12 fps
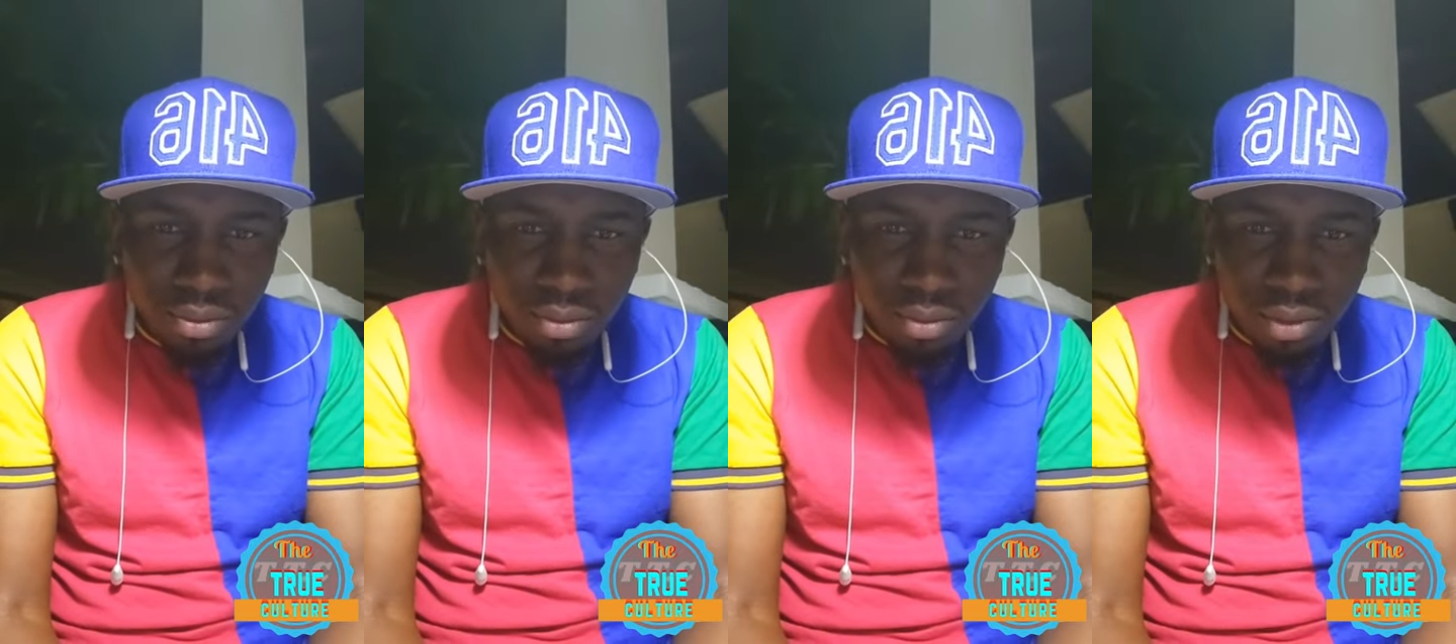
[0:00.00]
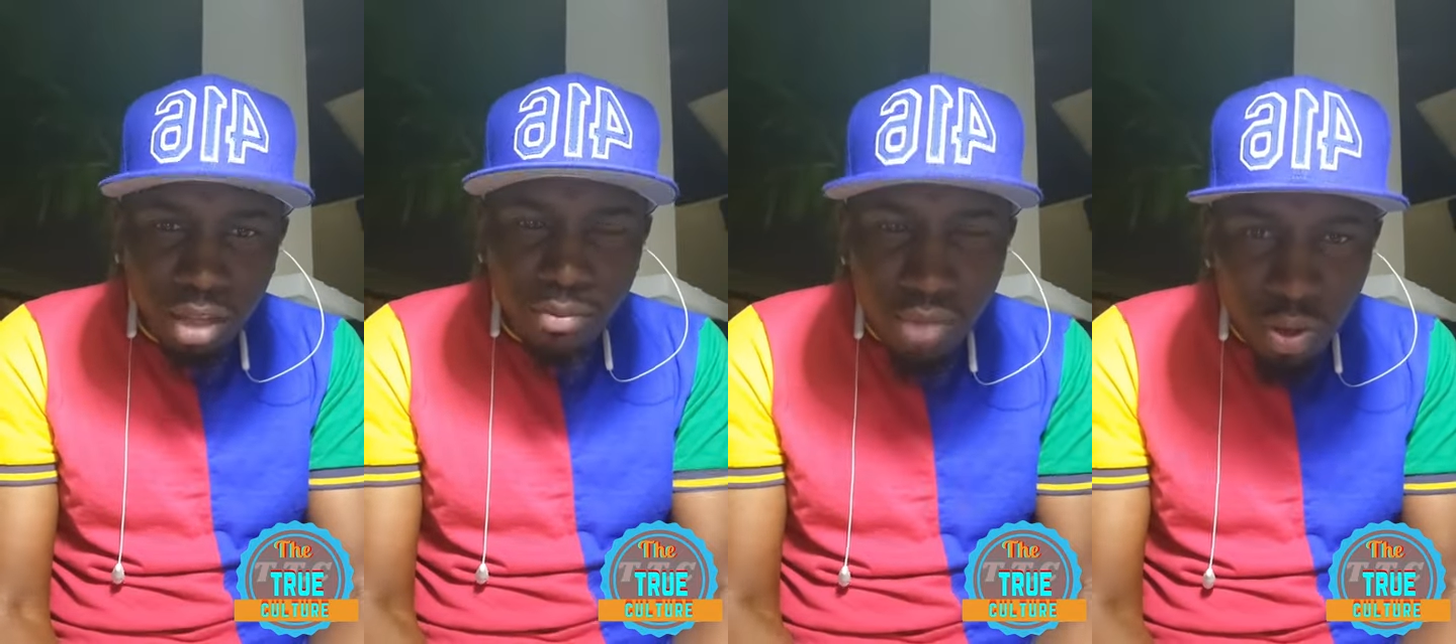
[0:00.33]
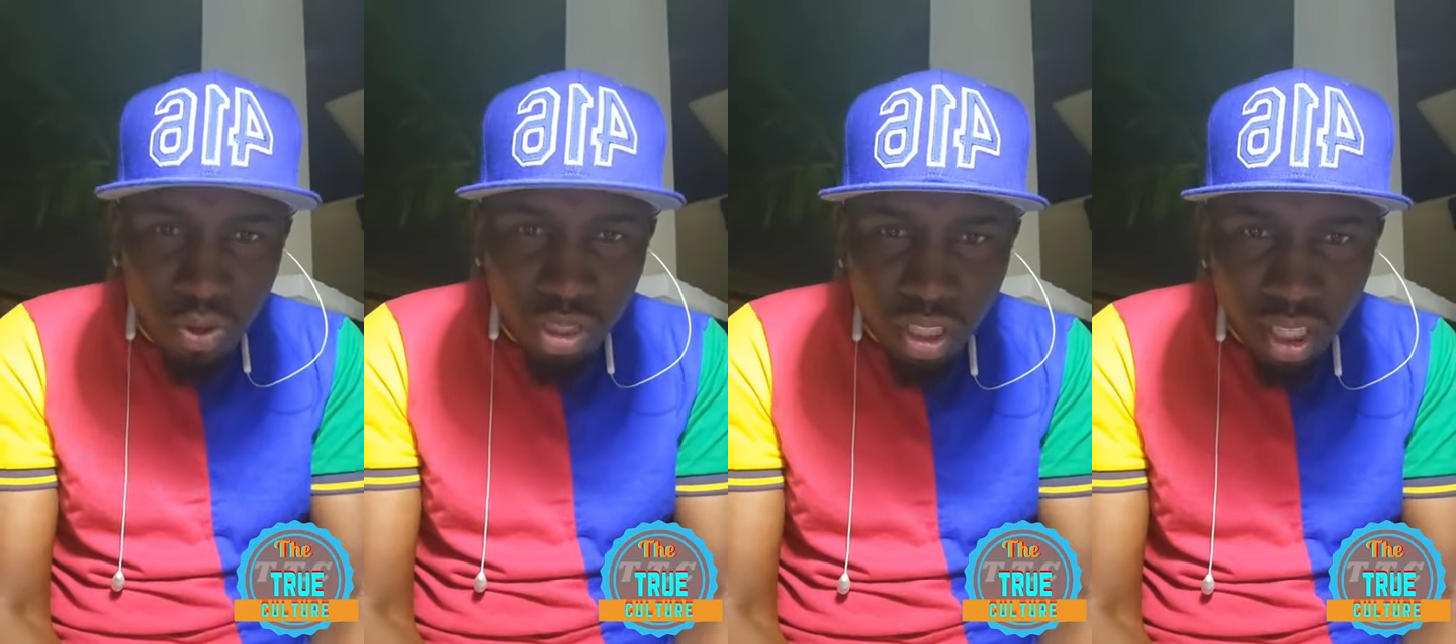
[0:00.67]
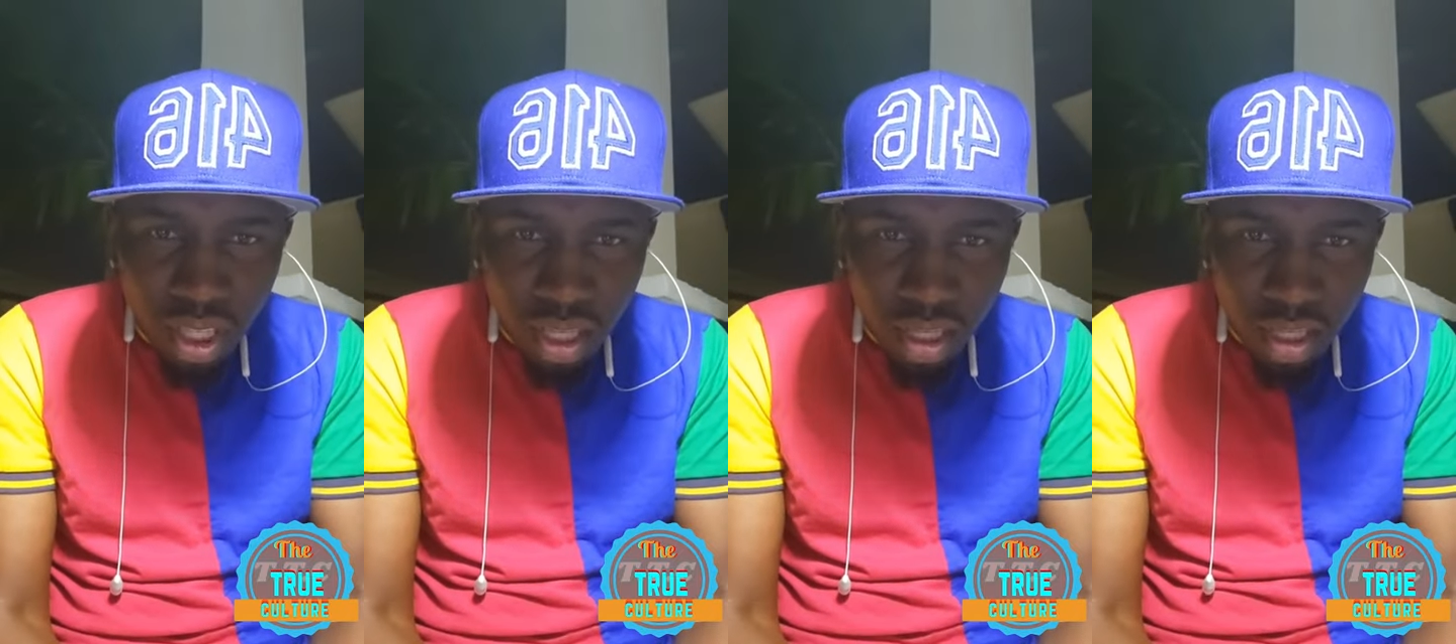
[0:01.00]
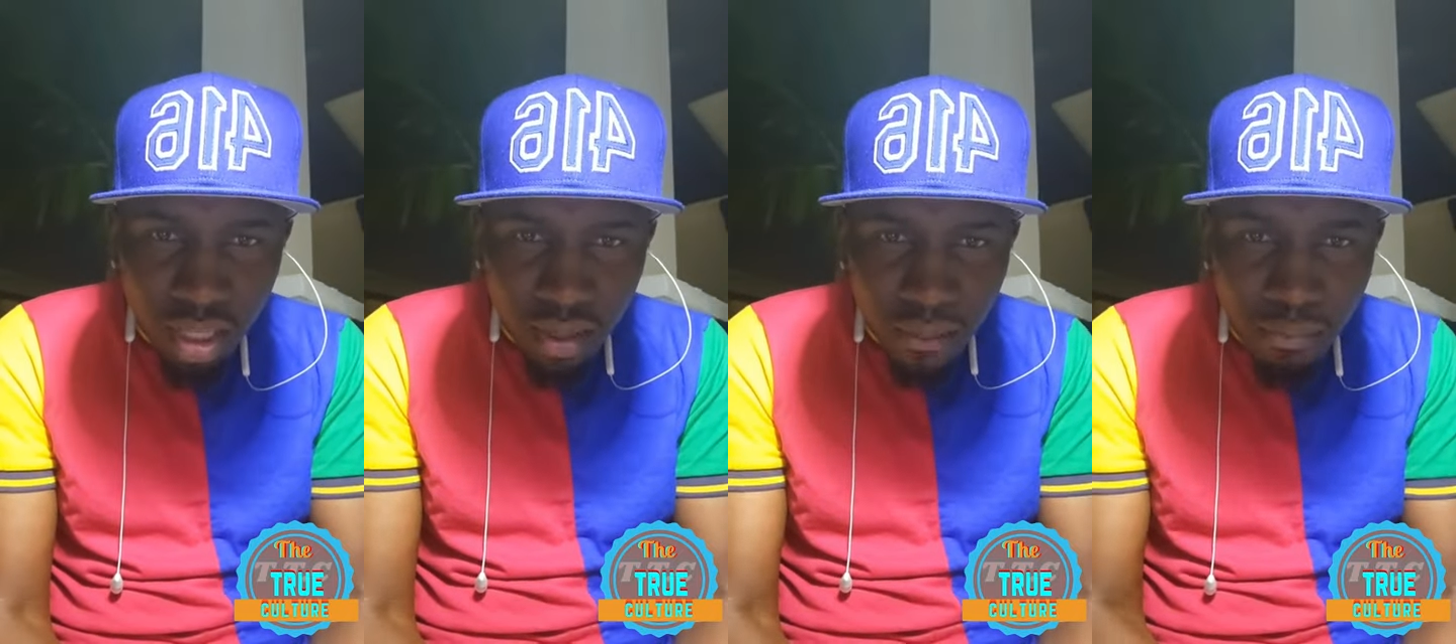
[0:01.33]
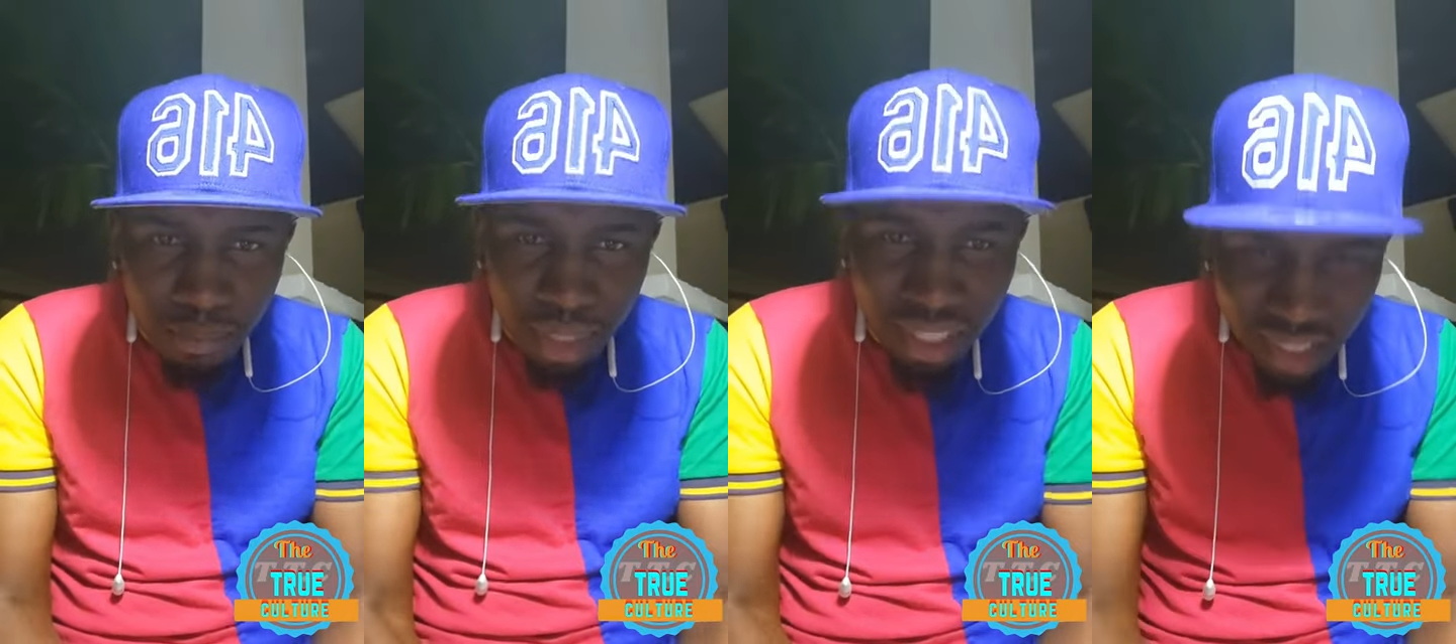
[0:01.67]
The music
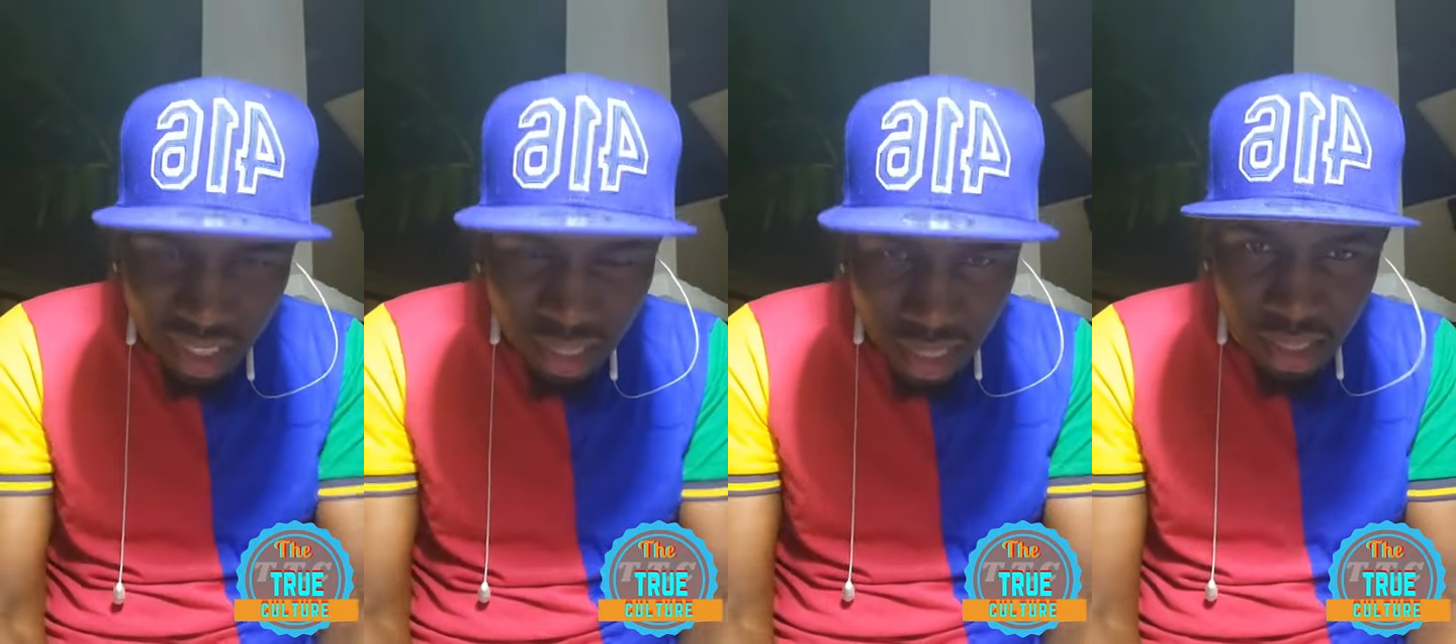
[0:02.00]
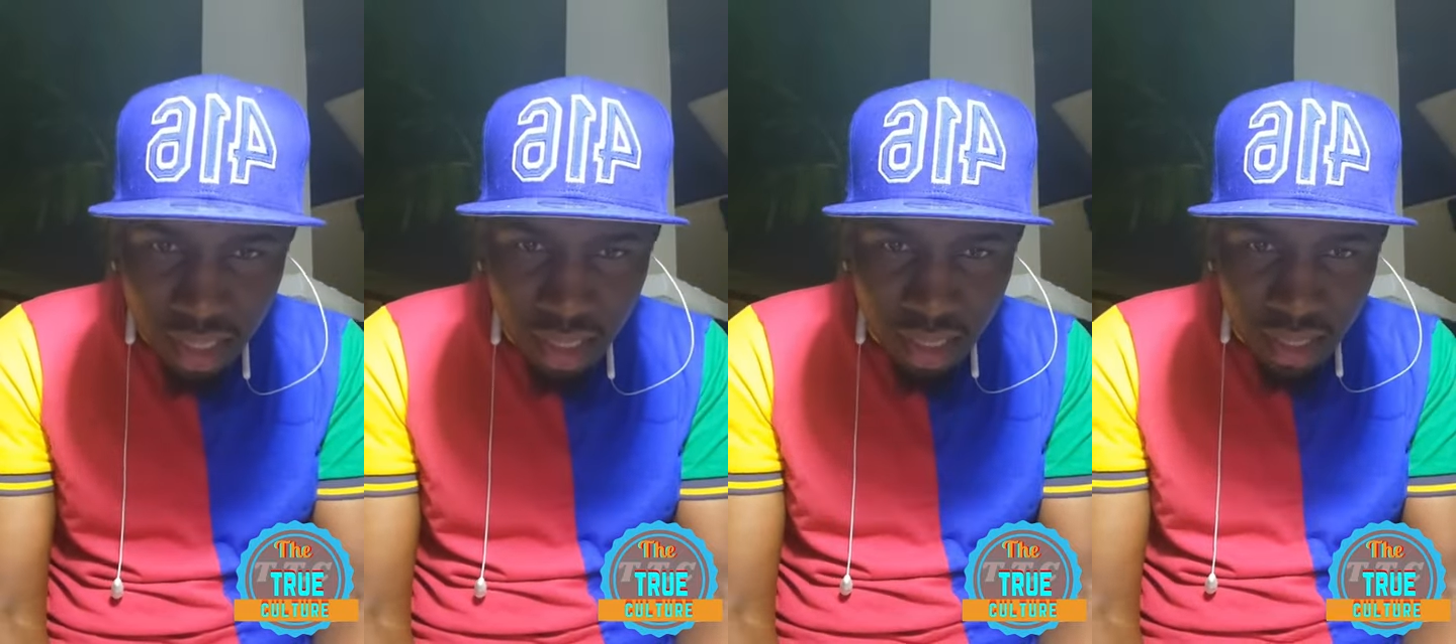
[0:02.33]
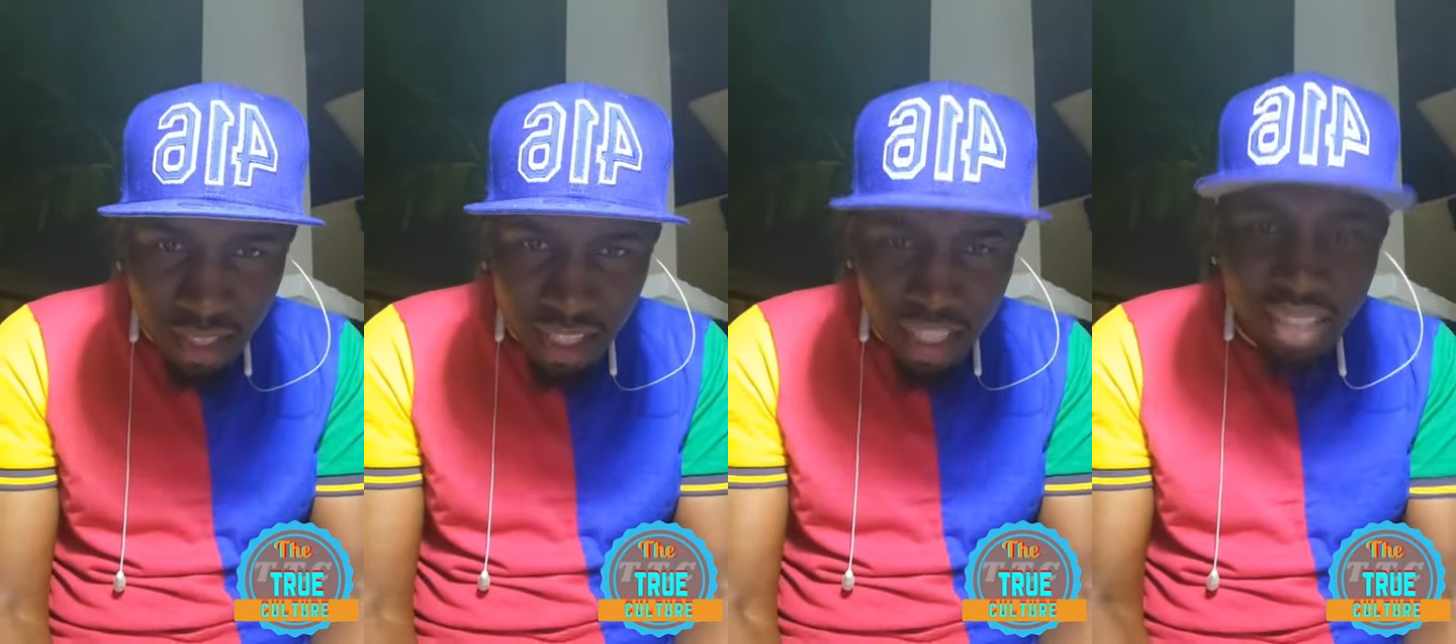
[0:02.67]
business is